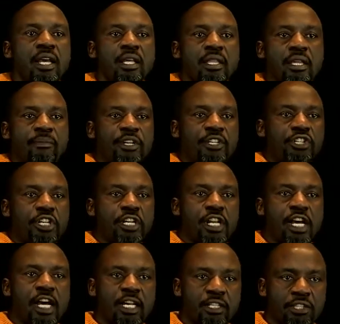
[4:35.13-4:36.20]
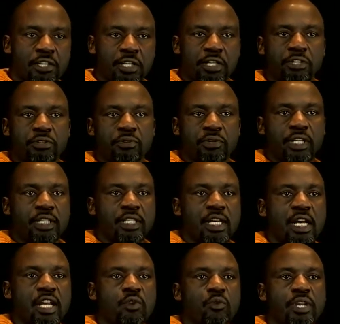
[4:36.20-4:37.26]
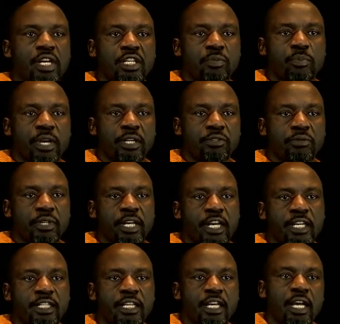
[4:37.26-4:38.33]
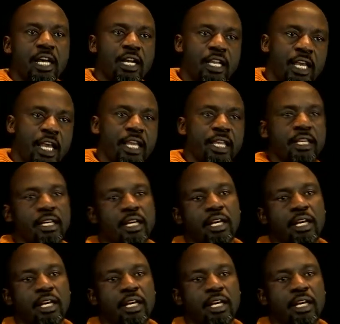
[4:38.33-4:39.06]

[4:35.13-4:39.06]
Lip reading: the machine adds 3 to it, and we expect to get a k.